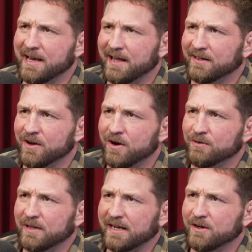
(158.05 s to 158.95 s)
in. You
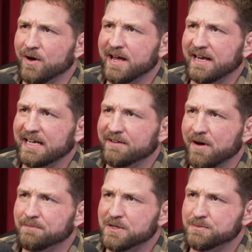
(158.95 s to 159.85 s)
know, go ahead and give
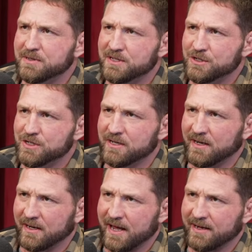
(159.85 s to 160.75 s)
up this position
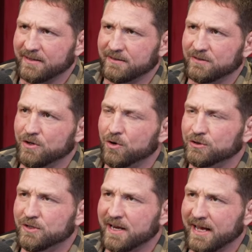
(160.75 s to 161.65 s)
and like go
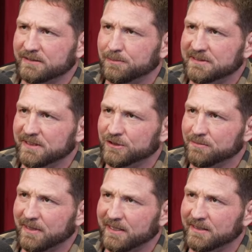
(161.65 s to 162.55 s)
to the next
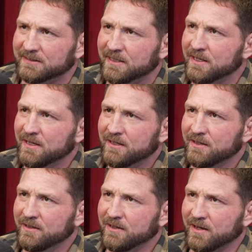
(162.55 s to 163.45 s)
position because
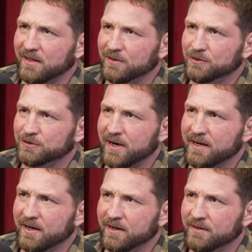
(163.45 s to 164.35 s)
you're gonna lose
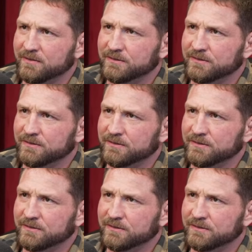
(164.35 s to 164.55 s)
right here,